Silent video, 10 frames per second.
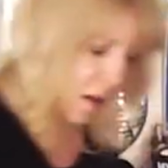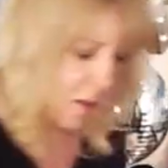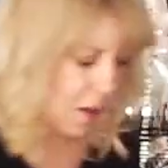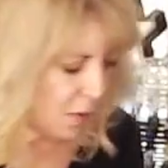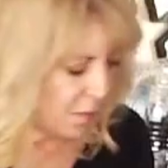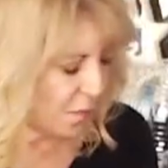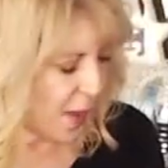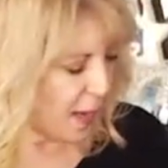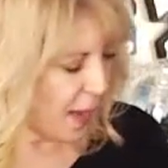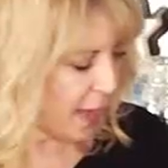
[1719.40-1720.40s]
although
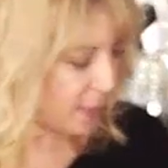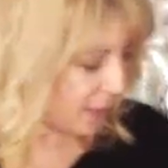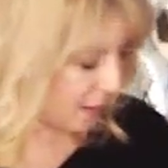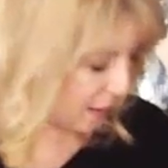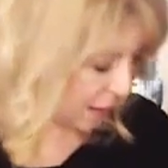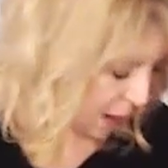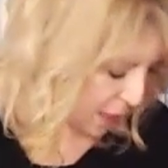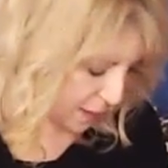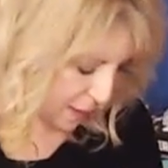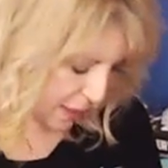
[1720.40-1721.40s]
FedEx is a
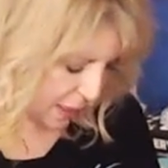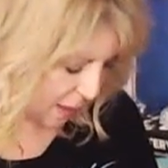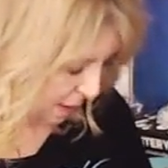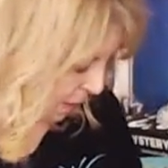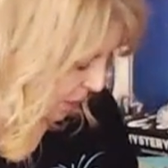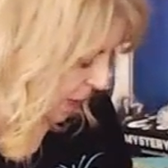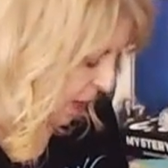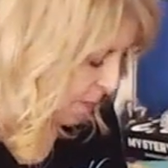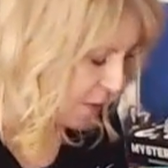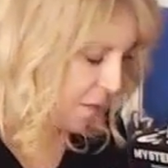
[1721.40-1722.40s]
godsend,
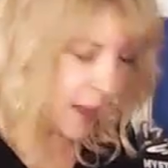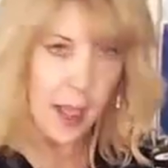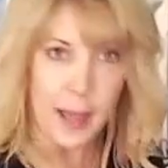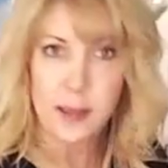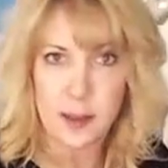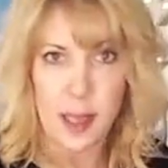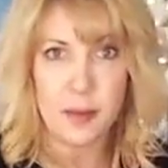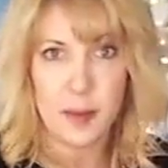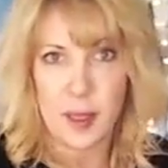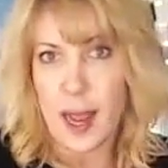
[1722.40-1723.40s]
sometimes FedEx
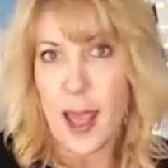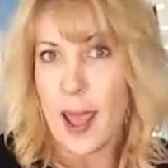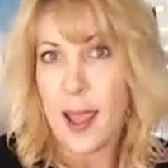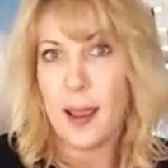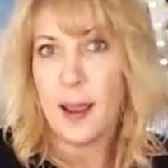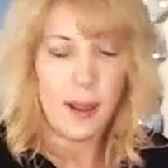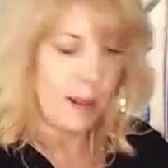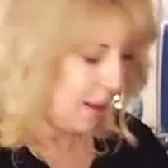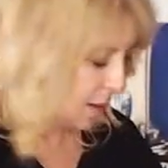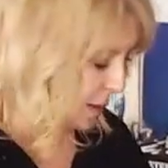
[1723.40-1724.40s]
saves the day.
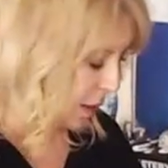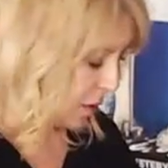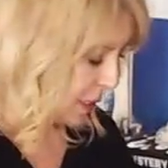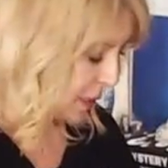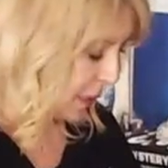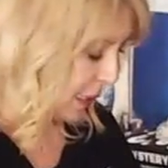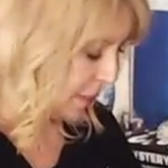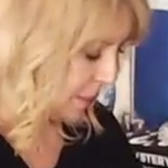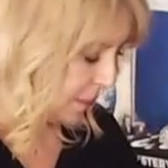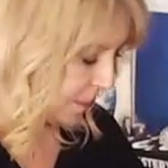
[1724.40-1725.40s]
Seriously.
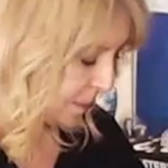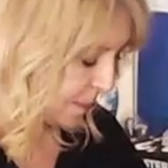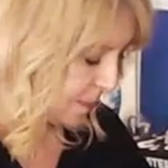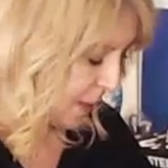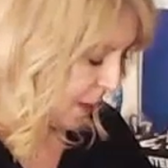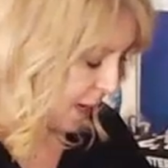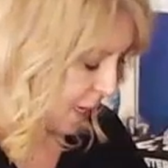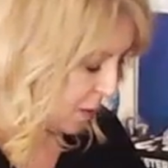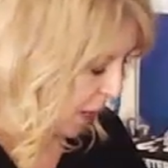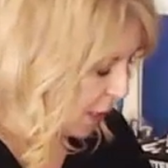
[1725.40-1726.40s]

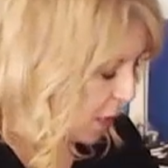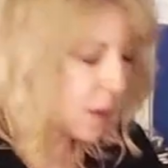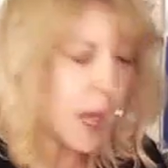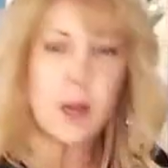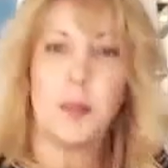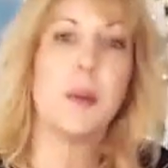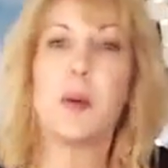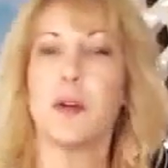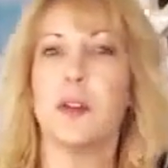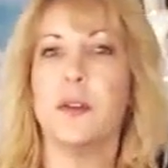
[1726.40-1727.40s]
And I, I know a lot of people
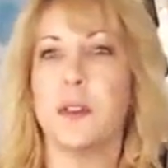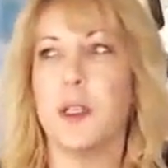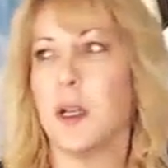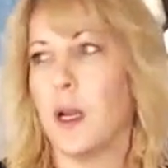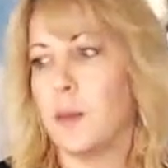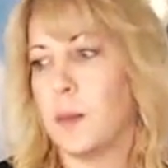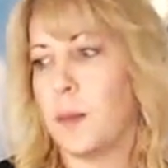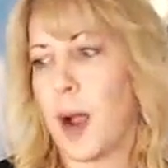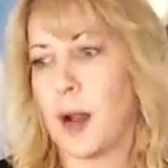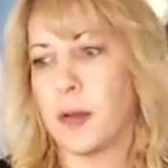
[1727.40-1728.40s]
are using um,
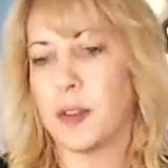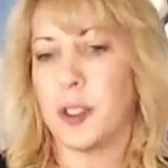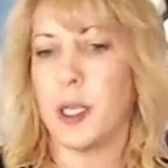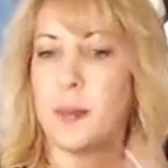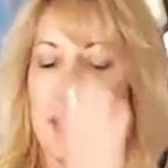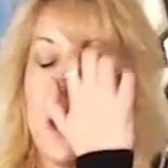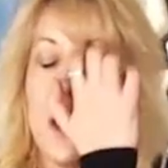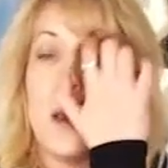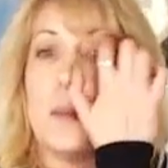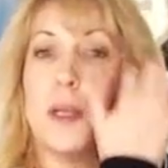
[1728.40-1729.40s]
pirate ship,
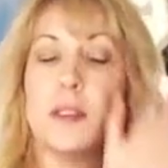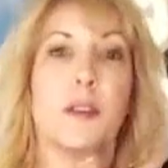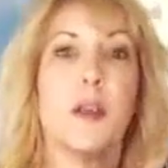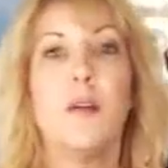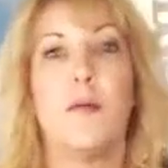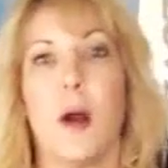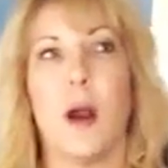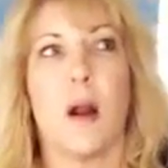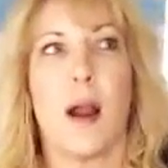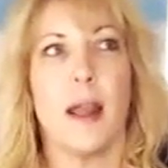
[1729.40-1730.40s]
but so
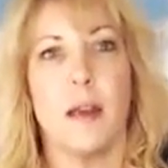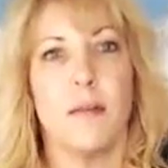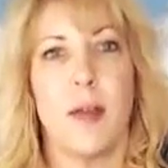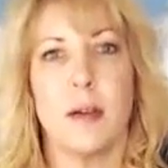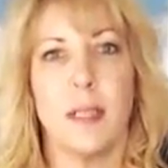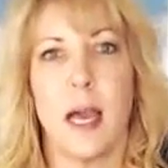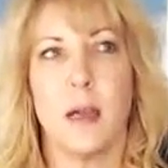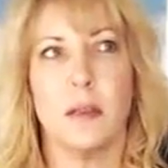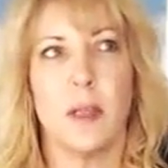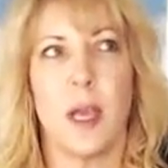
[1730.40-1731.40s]
far I have found
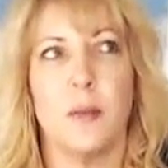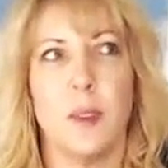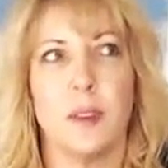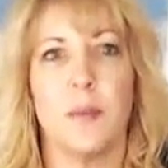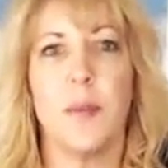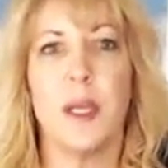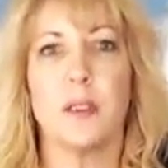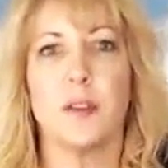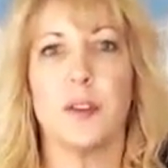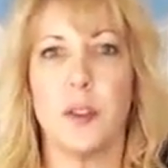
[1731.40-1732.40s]
out that when something
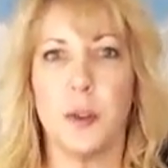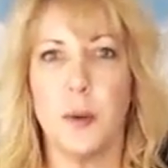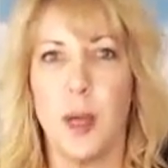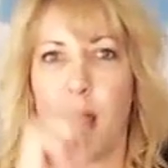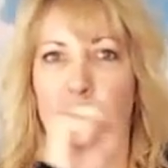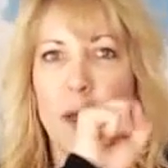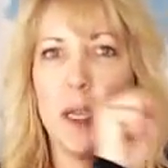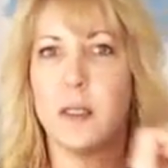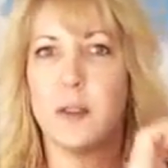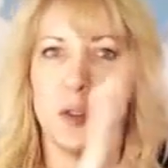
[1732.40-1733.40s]
is too heavy
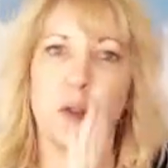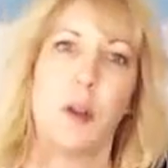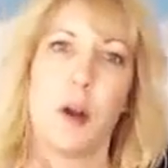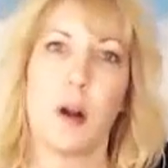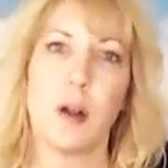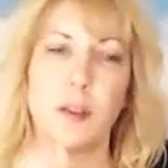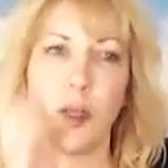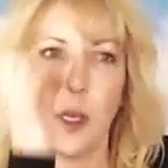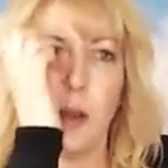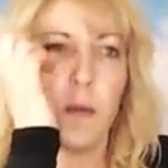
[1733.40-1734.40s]
and too large
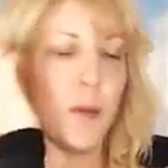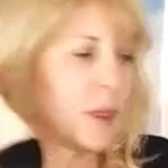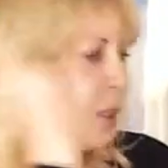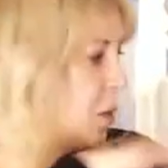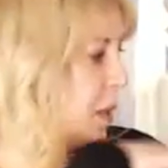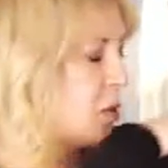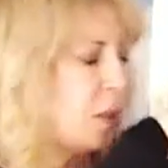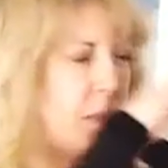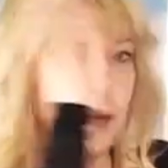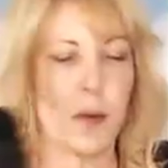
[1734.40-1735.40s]
for the cubic
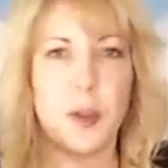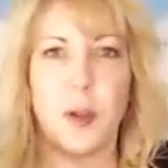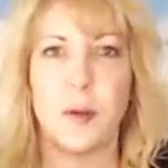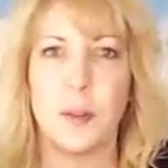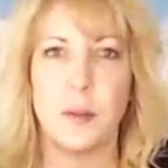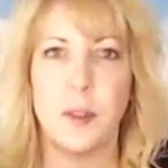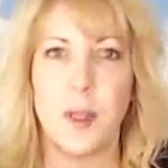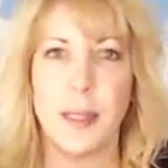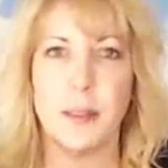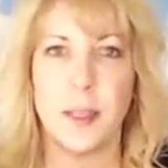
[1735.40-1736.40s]
shipping for
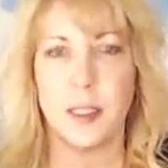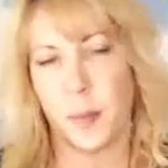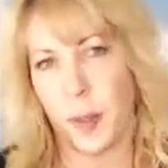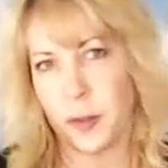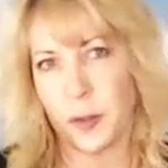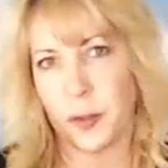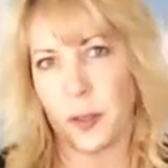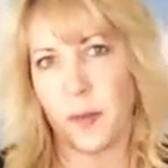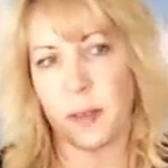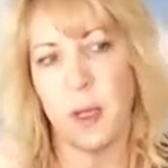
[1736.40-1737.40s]
United States Postal
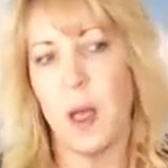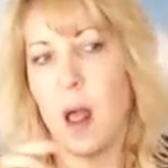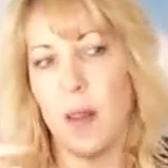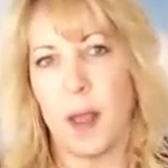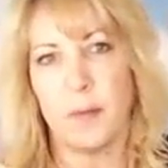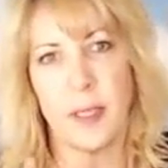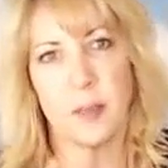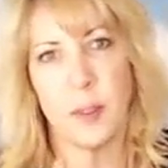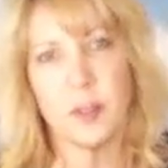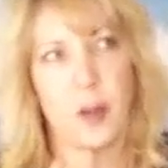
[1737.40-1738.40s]
Service, that if I
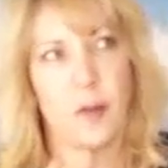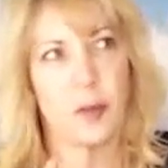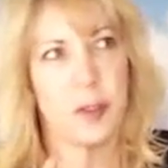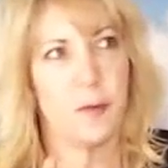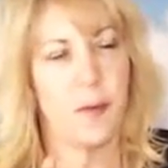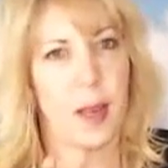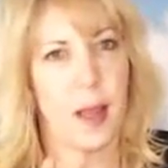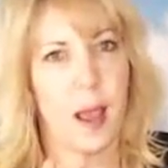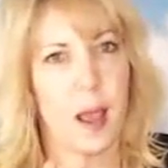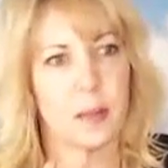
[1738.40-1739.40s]
switched over to
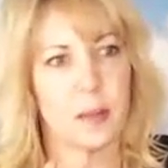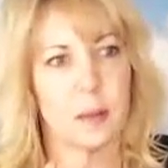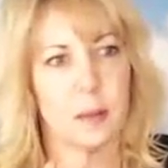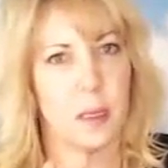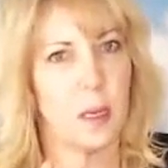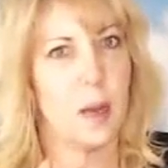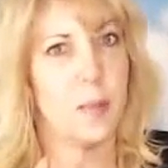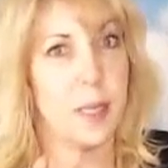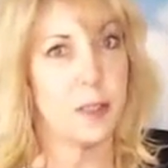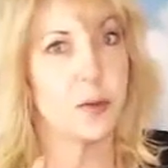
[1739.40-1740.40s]
FedEx, um,
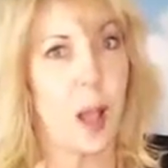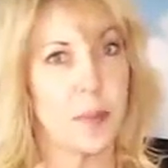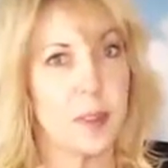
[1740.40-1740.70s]
it drops